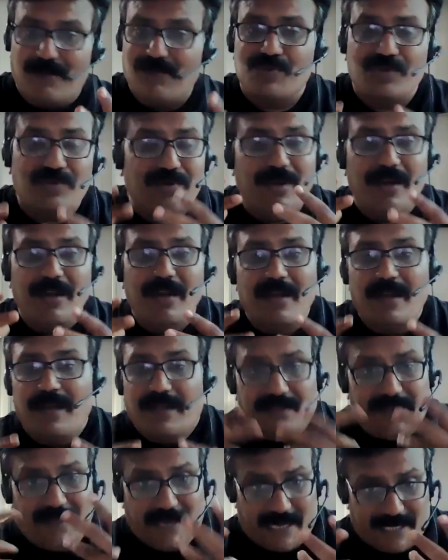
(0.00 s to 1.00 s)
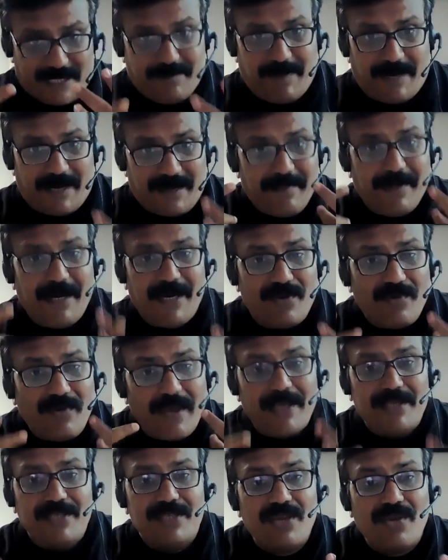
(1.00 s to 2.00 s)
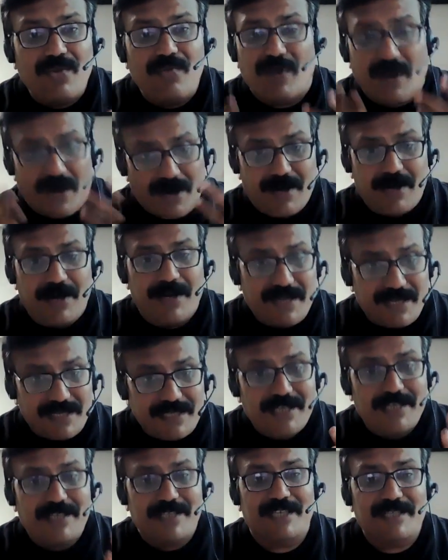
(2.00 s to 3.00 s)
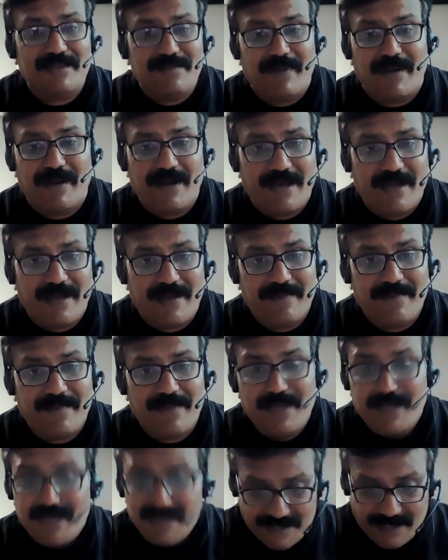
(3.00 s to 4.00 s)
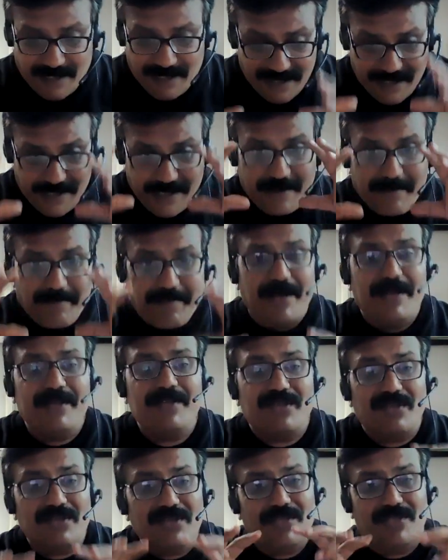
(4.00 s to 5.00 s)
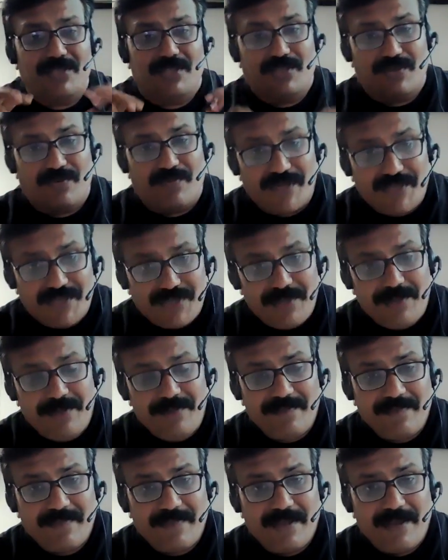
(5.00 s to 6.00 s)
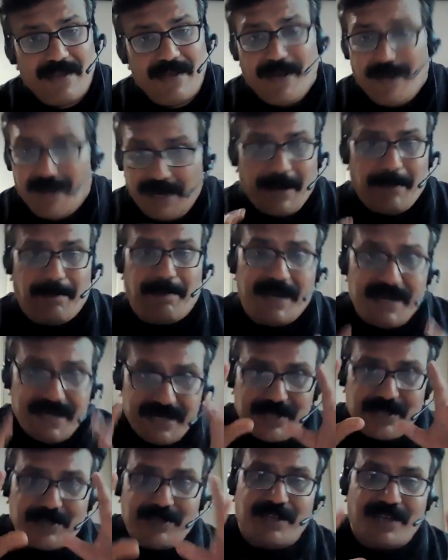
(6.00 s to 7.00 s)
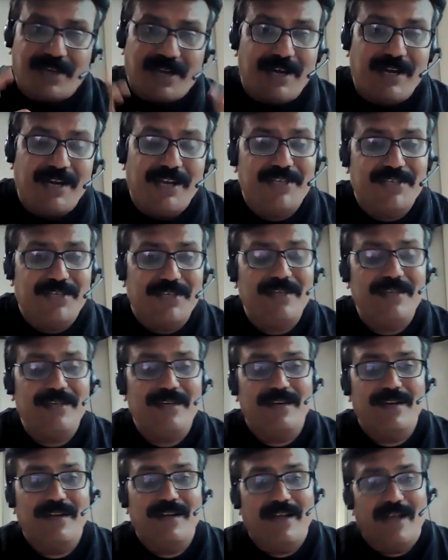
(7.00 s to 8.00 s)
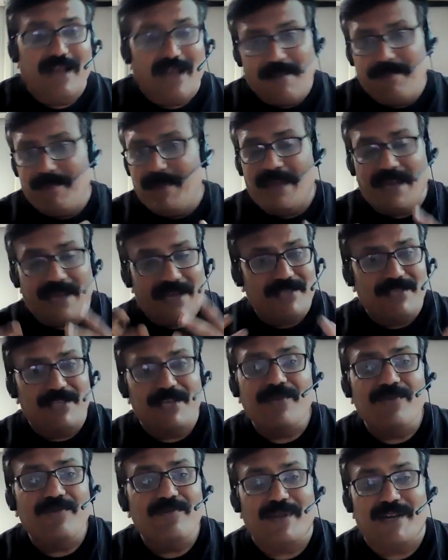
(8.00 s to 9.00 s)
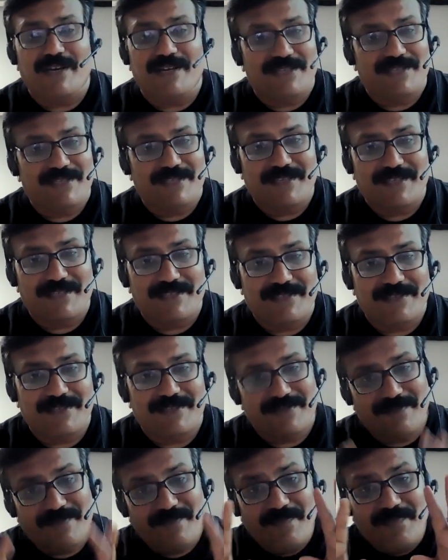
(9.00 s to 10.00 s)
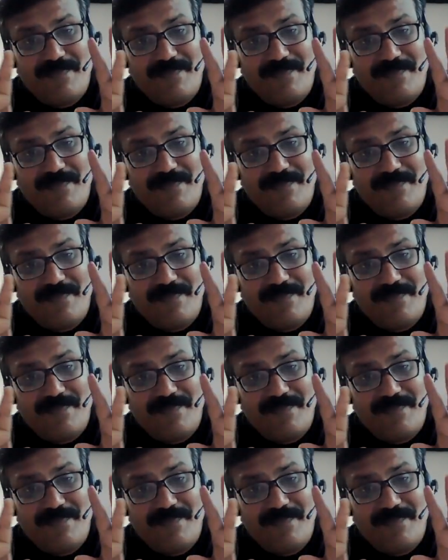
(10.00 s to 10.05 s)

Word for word: How should they expect me to execute one hundred test cases per day? Sir, it depends on the situation, depends on the condition. I may execute my test cases.